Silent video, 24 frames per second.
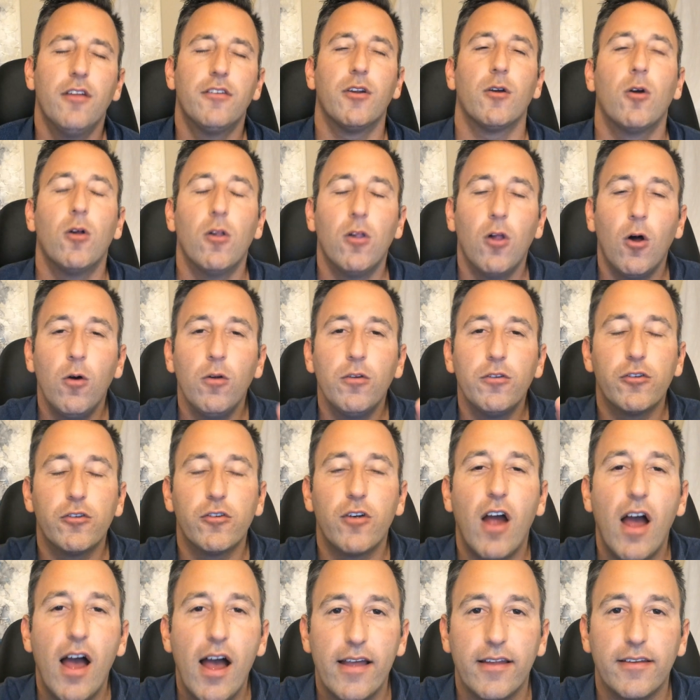So close
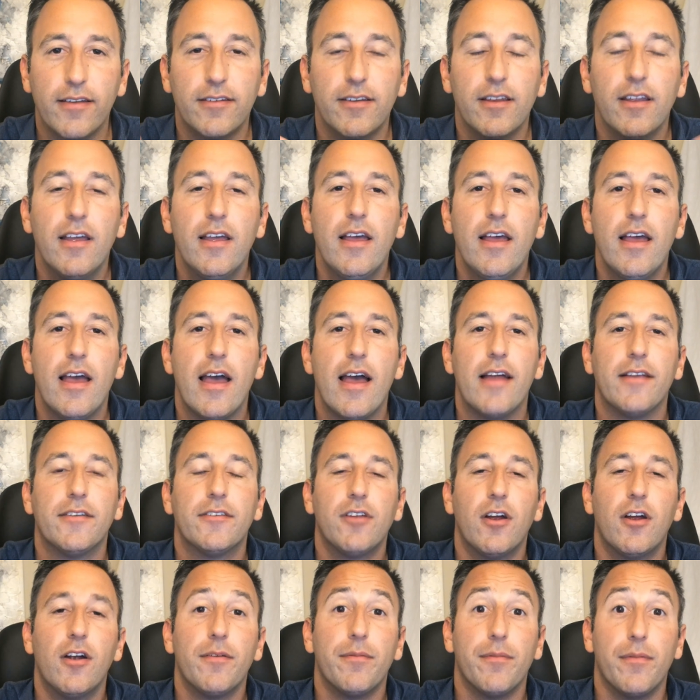your eyes and
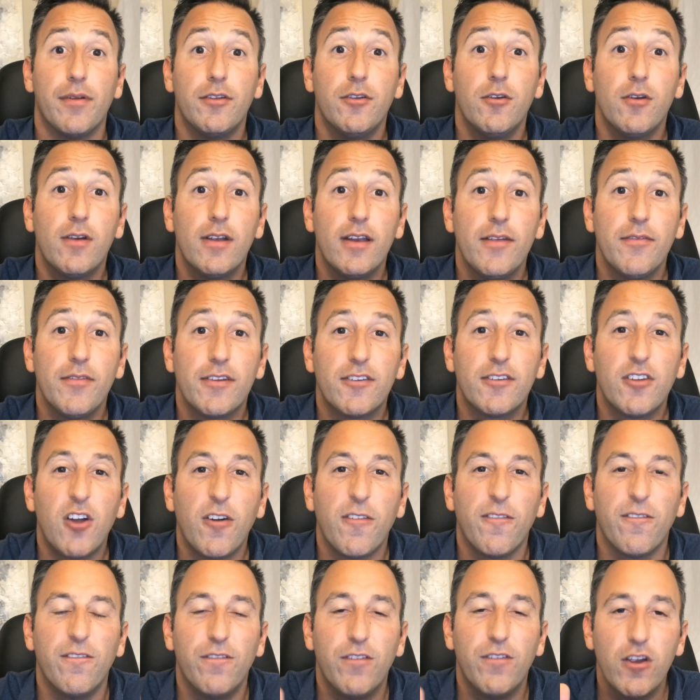start, you can even
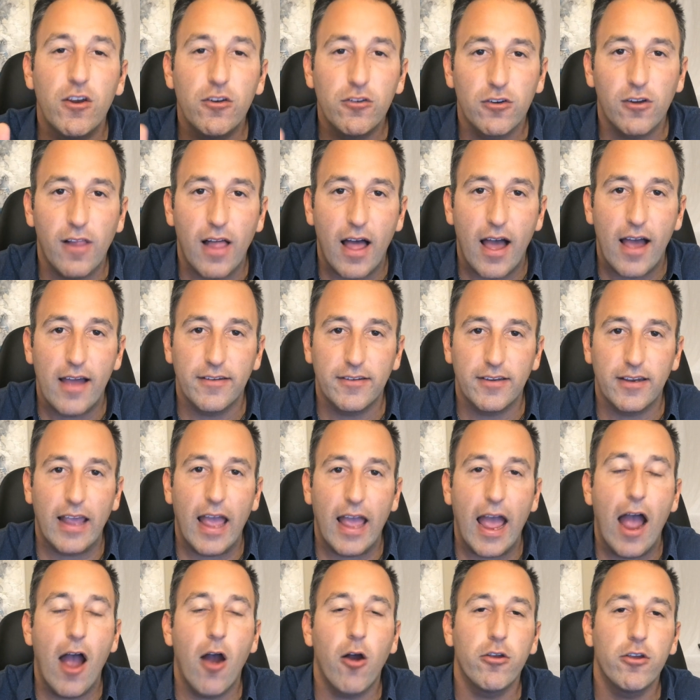start visualizing
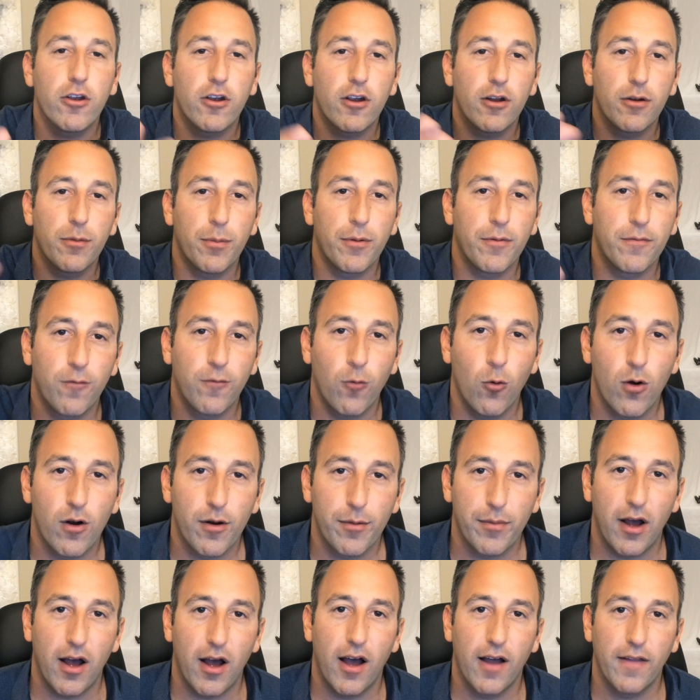how you're going to
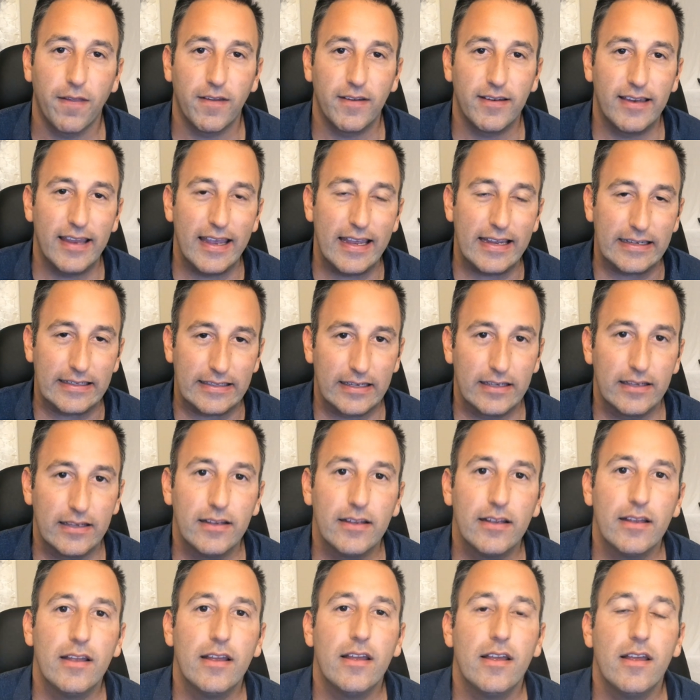perform on the date.
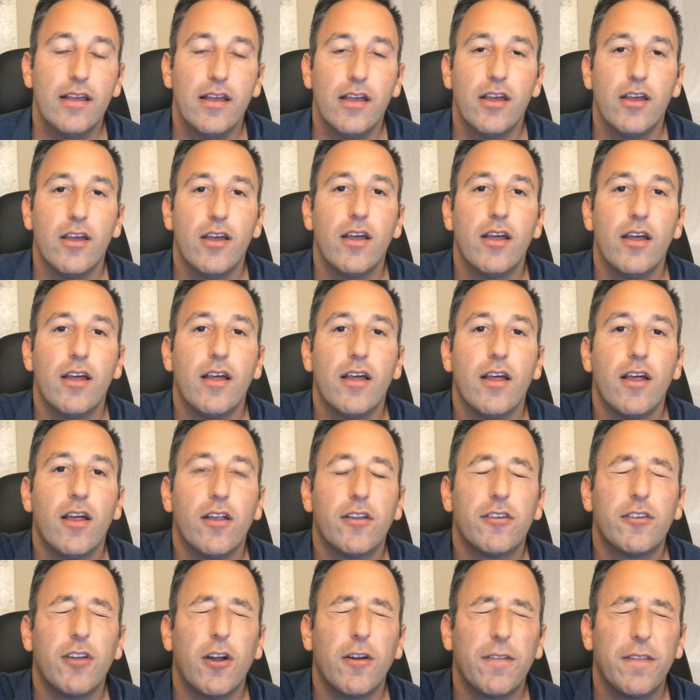
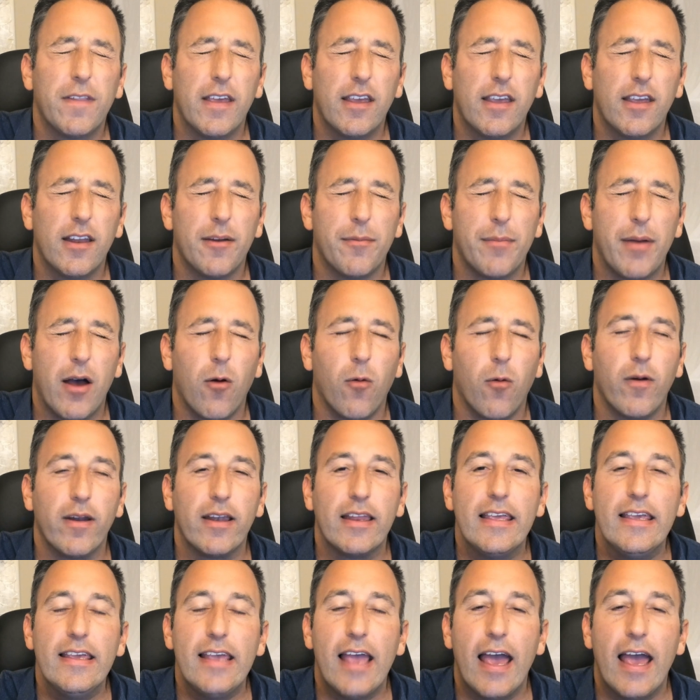Start thinking about
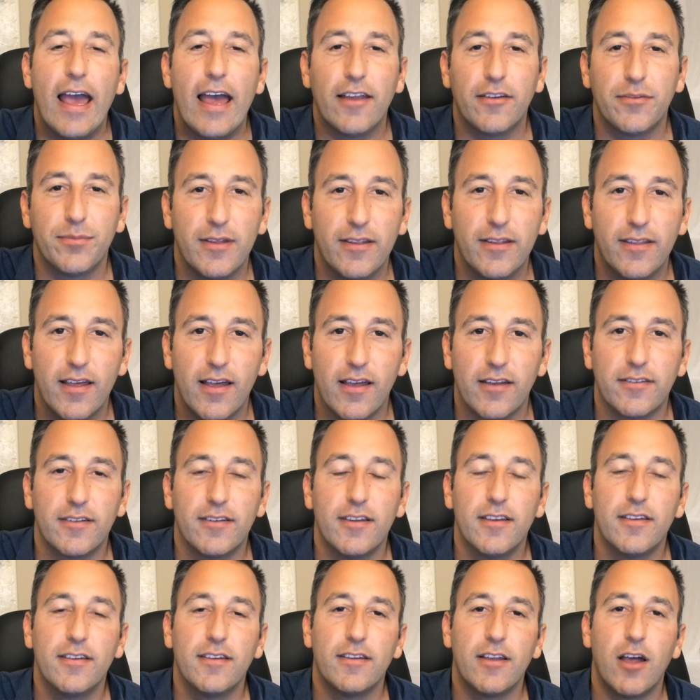when he asked me this,
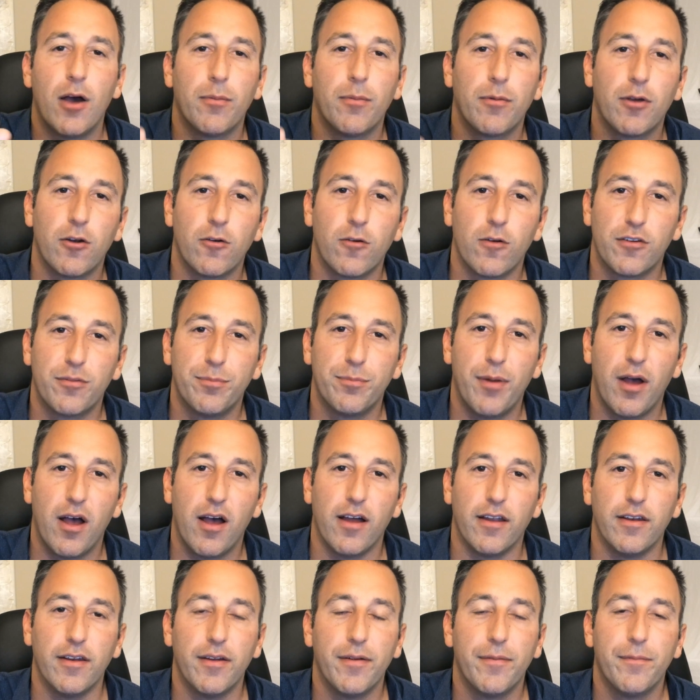this is how I'm going to
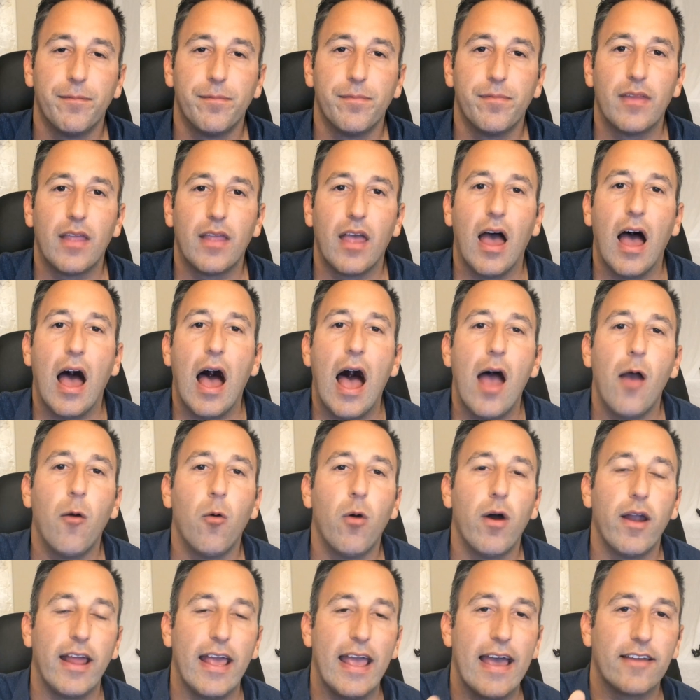respond. I
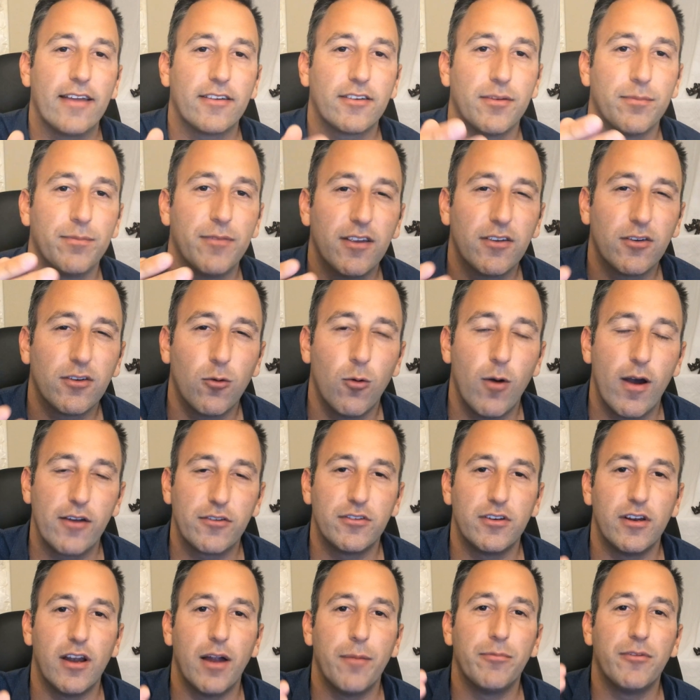want to ask him this
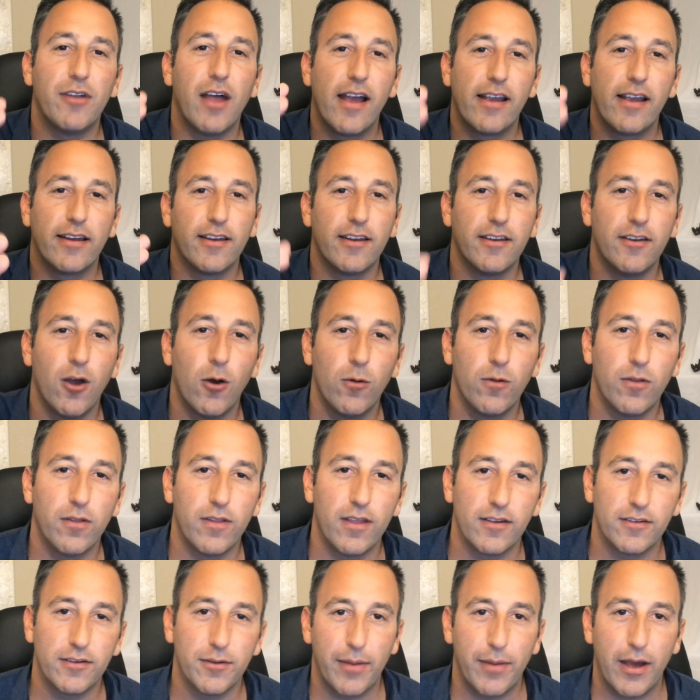question. I'm dying to know
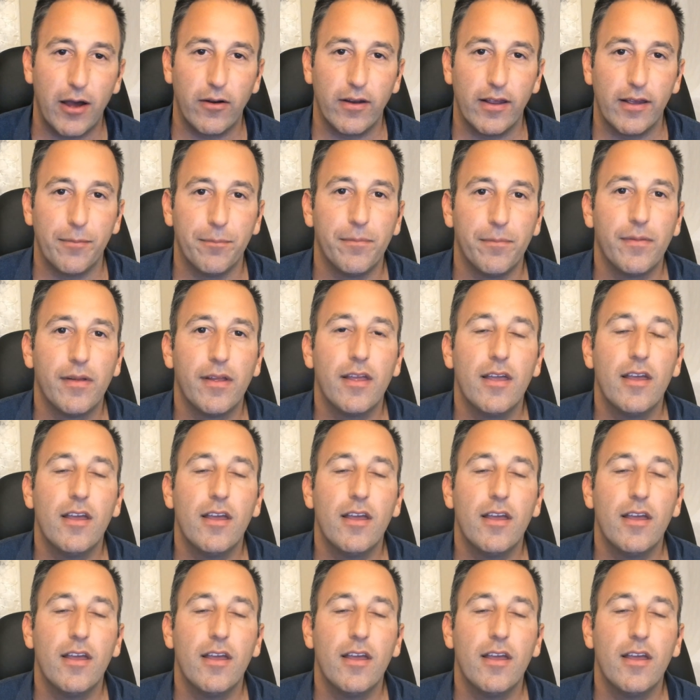this about him.